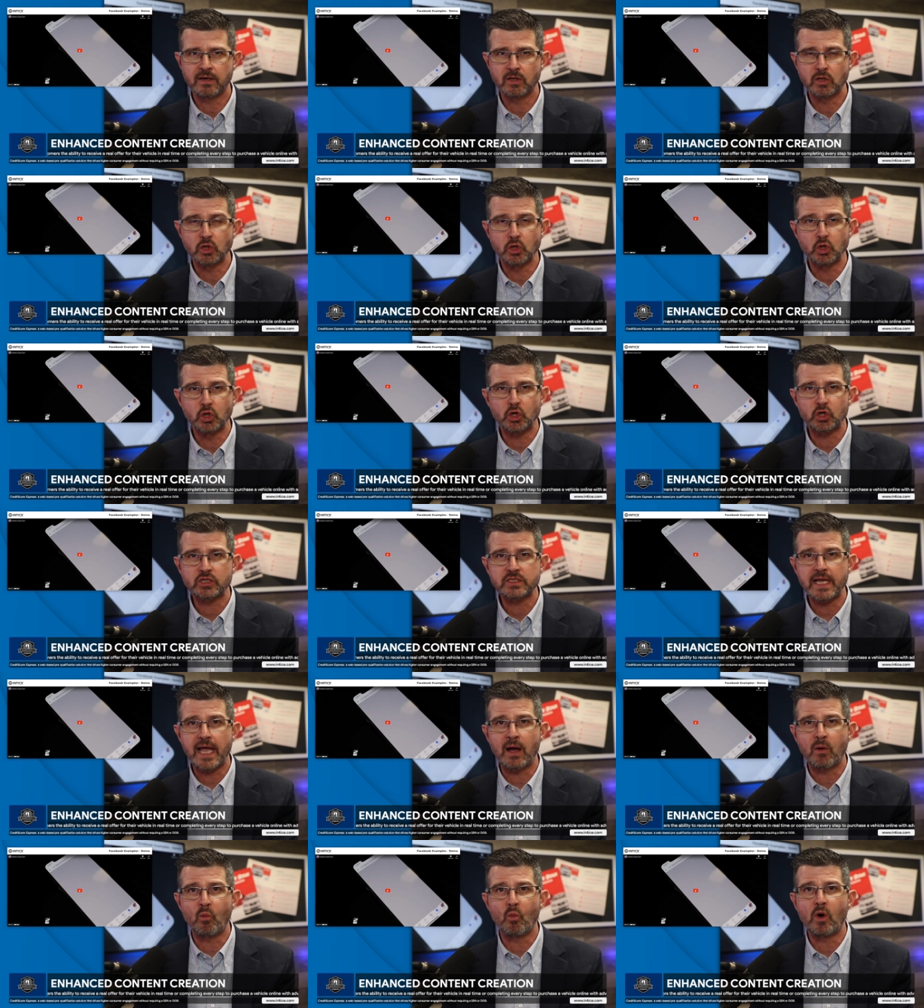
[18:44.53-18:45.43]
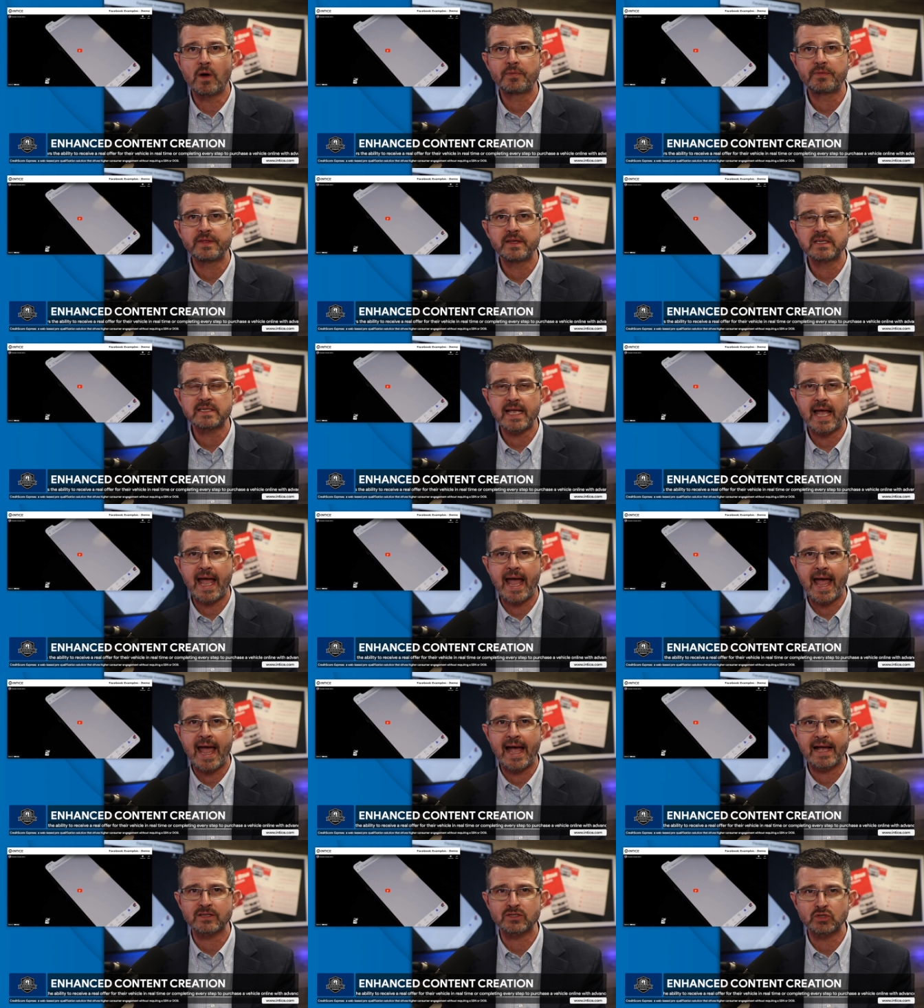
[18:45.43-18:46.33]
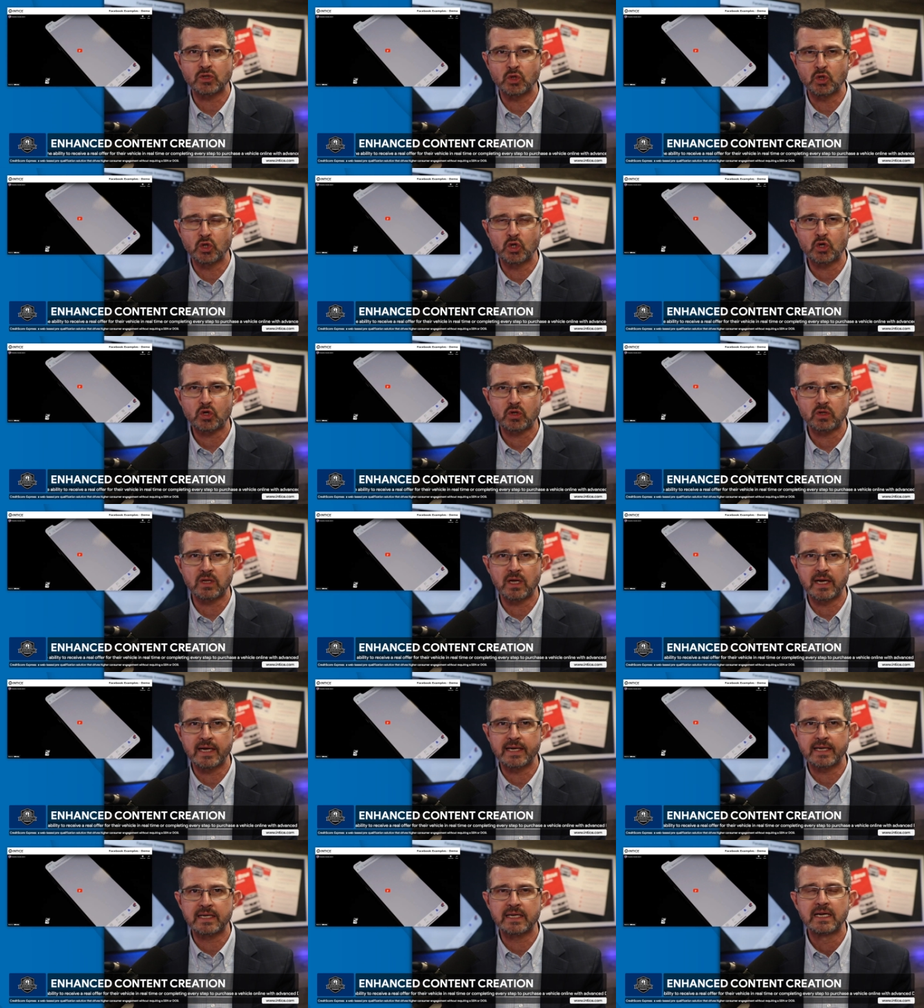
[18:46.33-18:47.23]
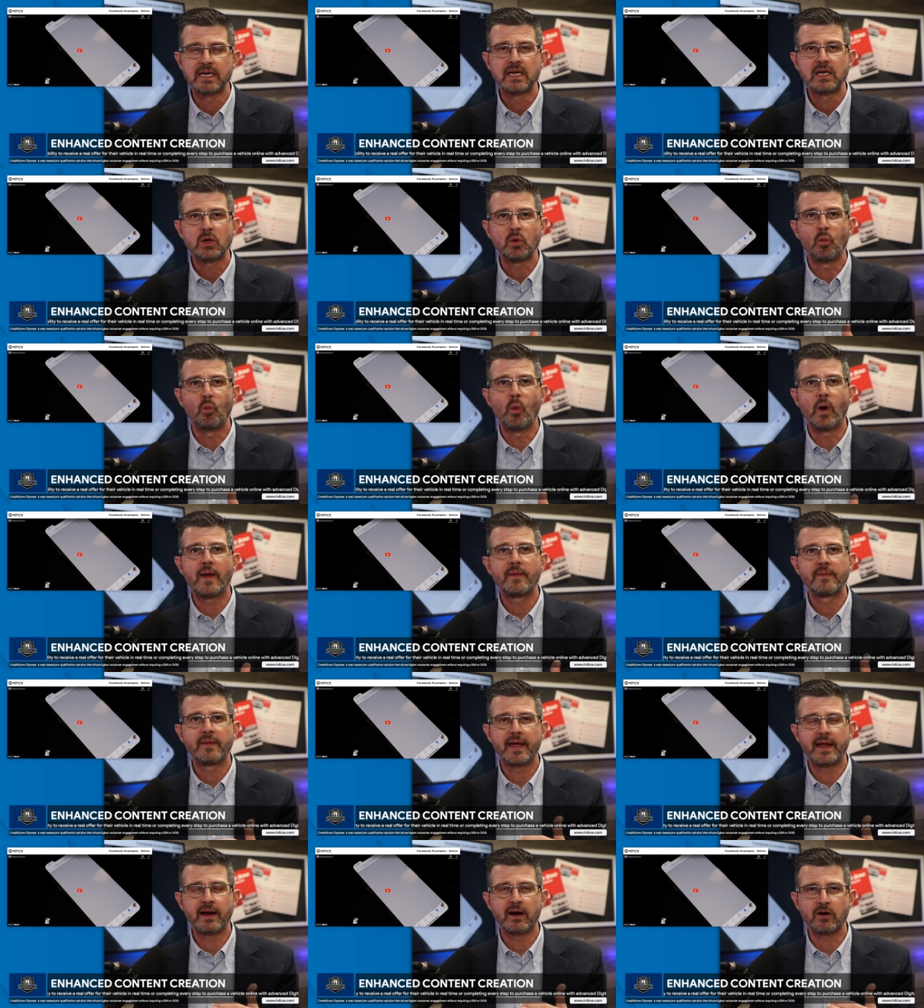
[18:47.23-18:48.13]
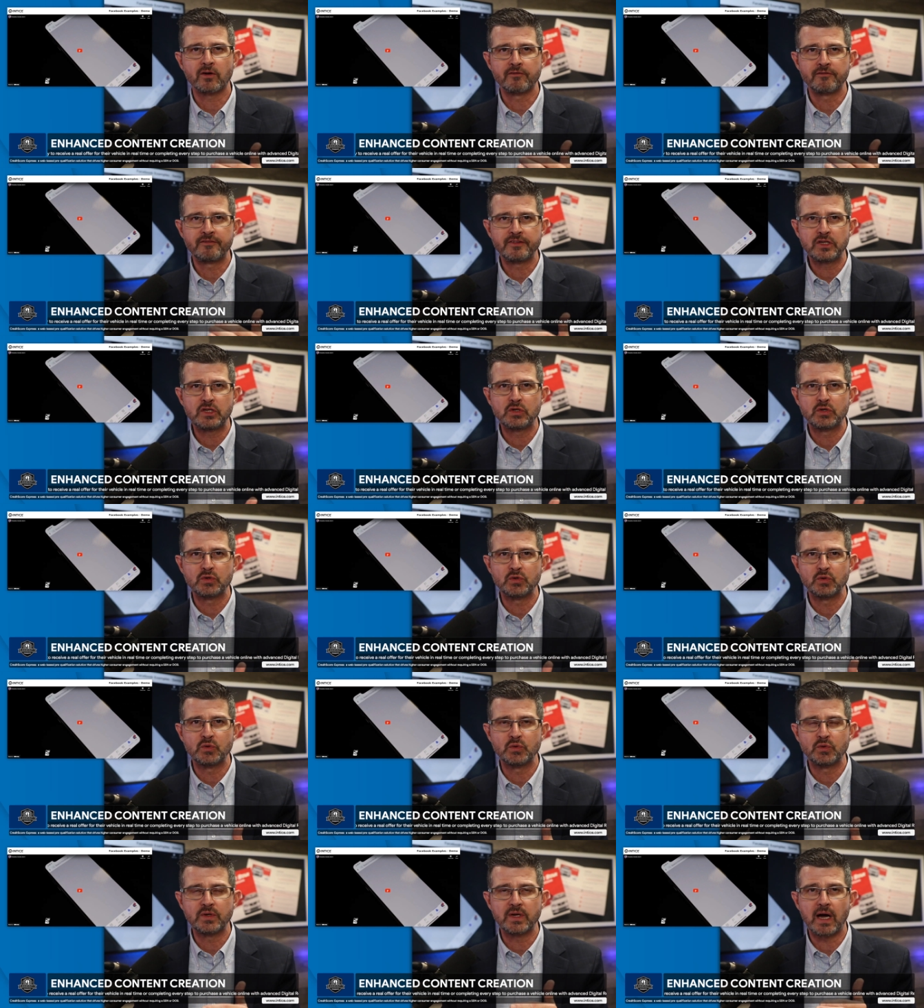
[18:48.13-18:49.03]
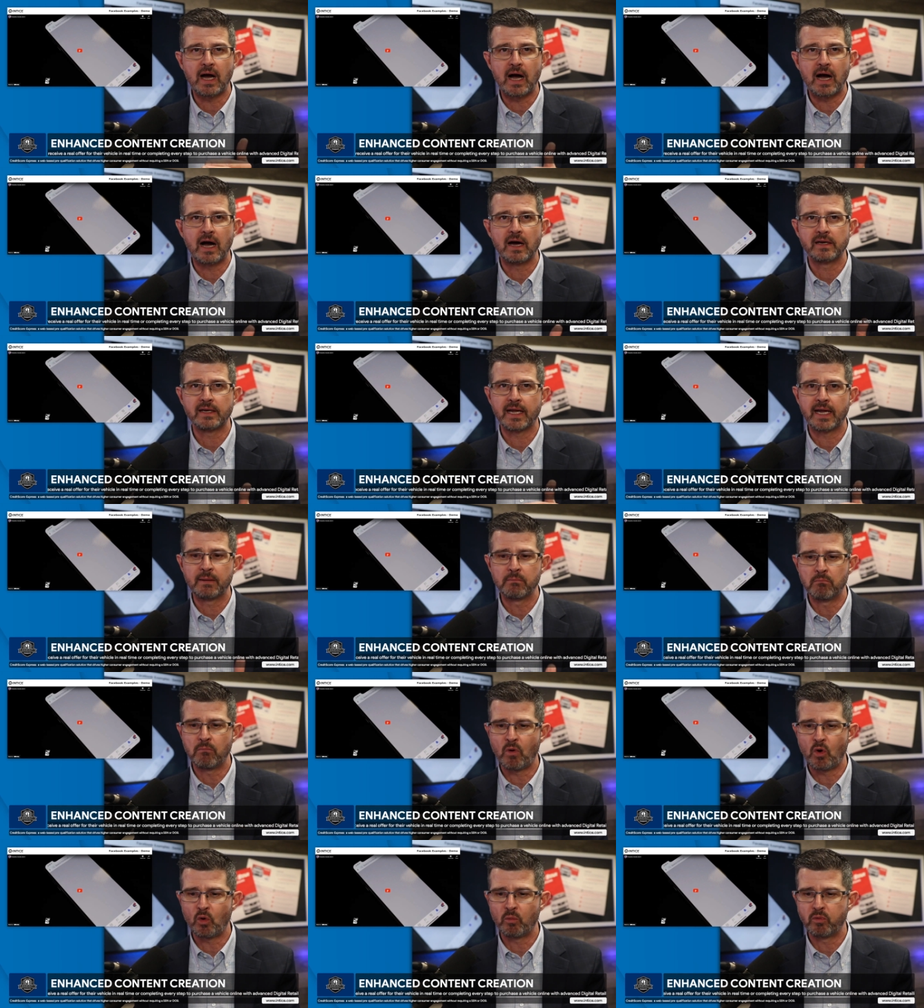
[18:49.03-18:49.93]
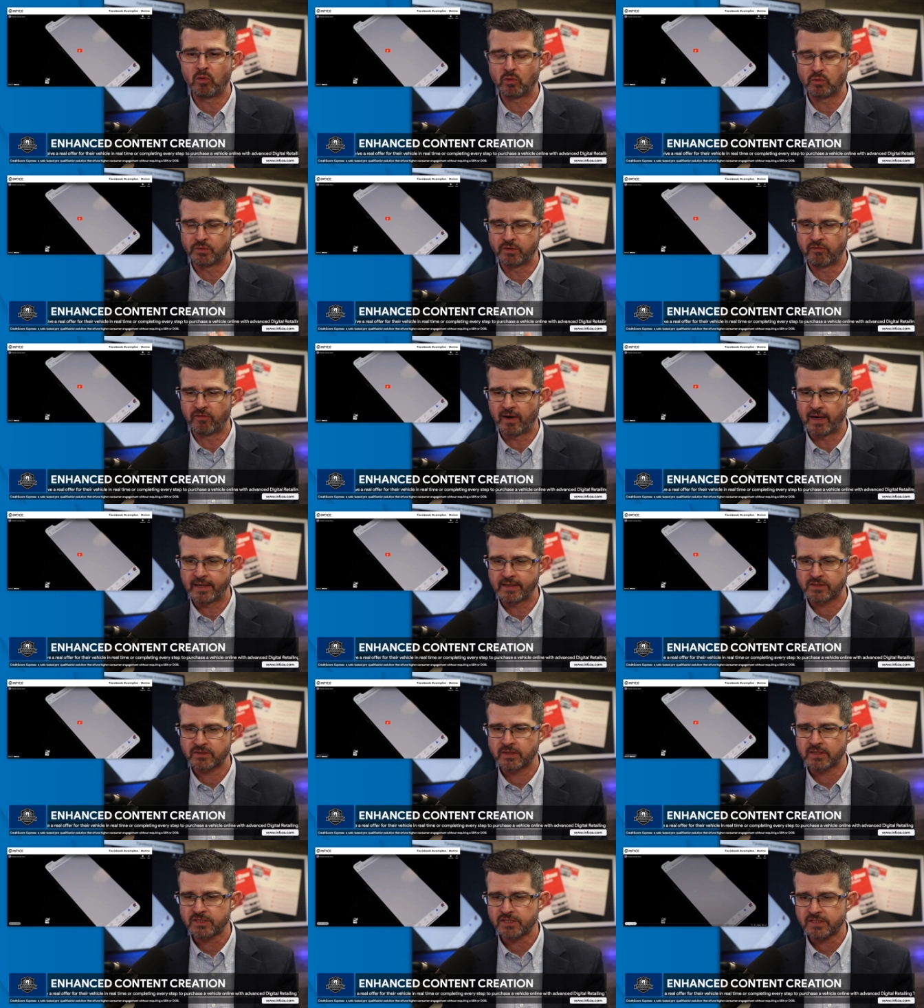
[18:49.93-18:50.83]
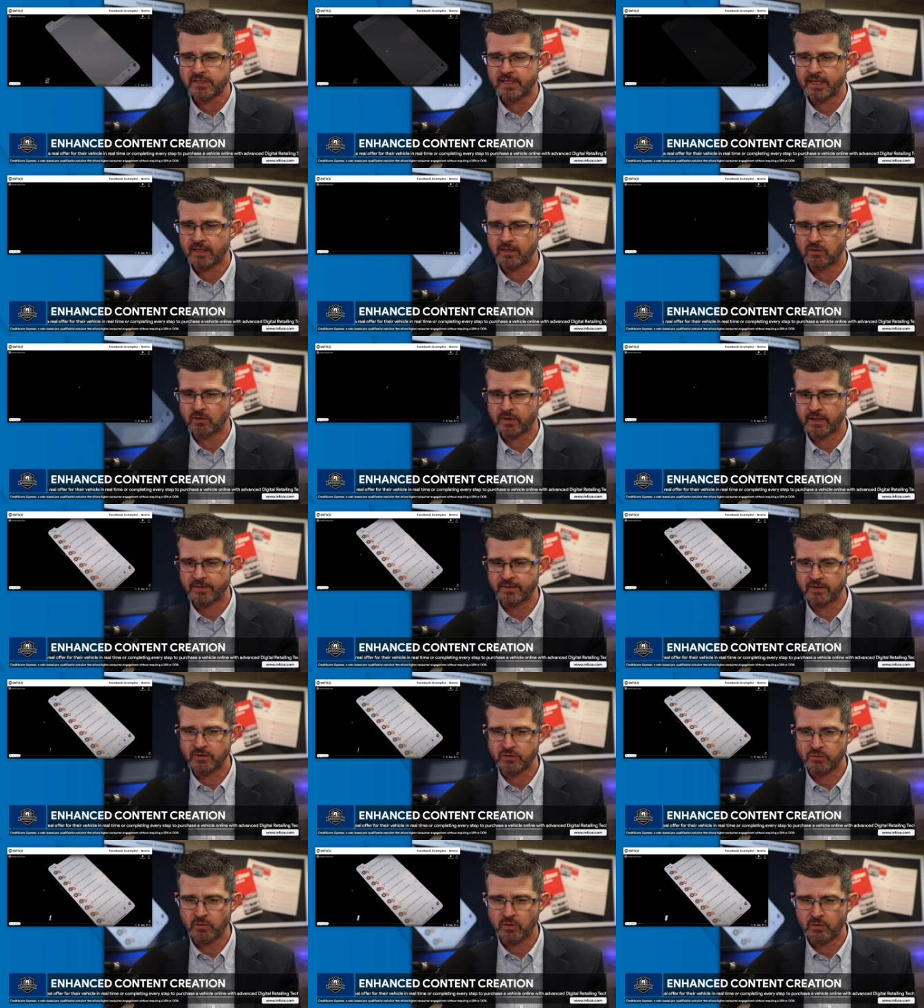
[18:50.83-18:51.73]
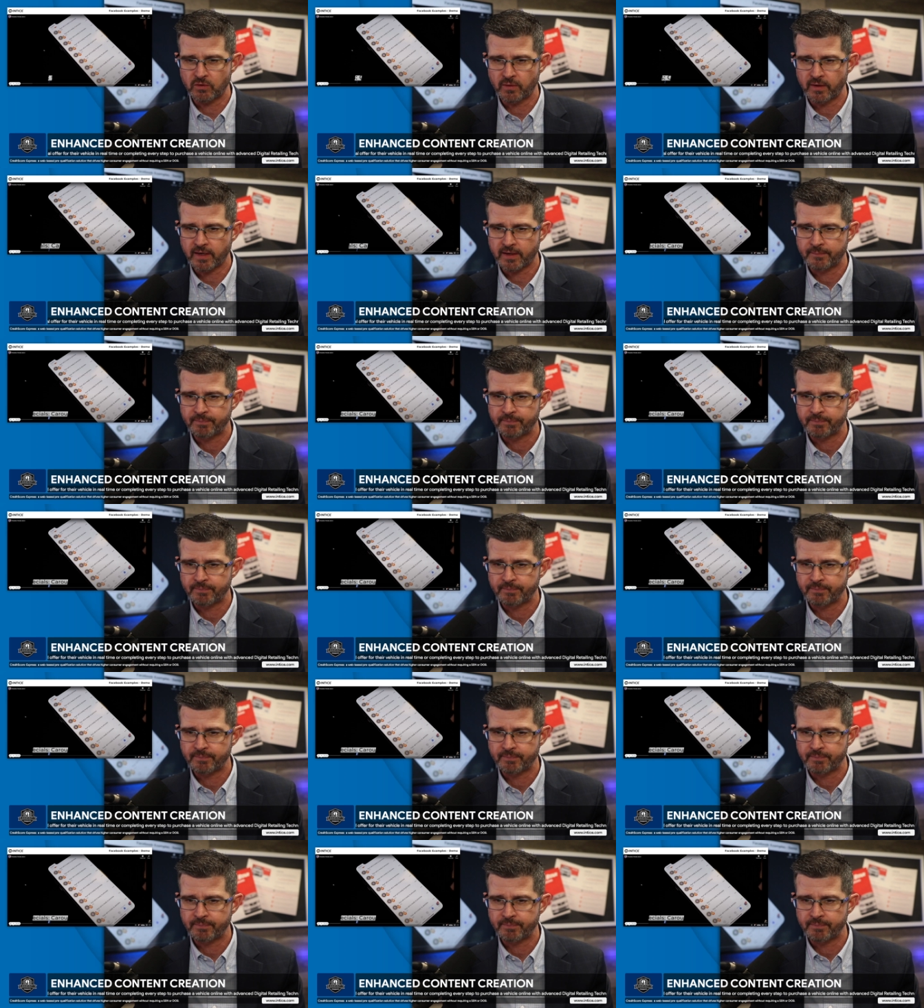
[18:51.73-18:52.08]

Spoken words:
looks at what these ads look like when they are viewed on a mobile device. Let's just take a look at this real quick.